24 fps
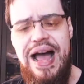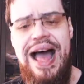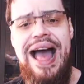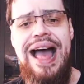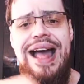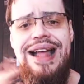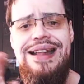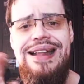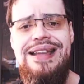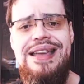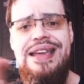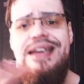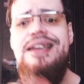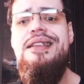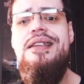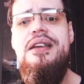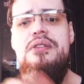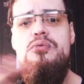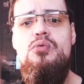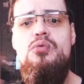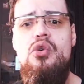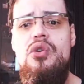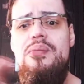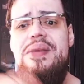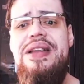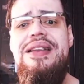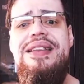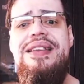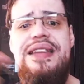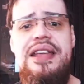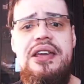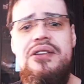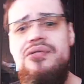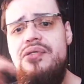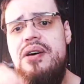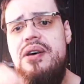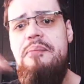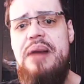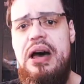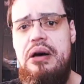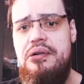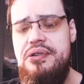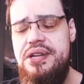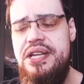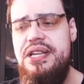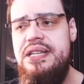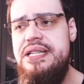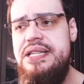And the Indian woman knew
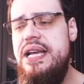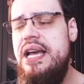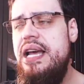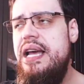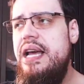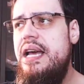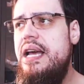about it.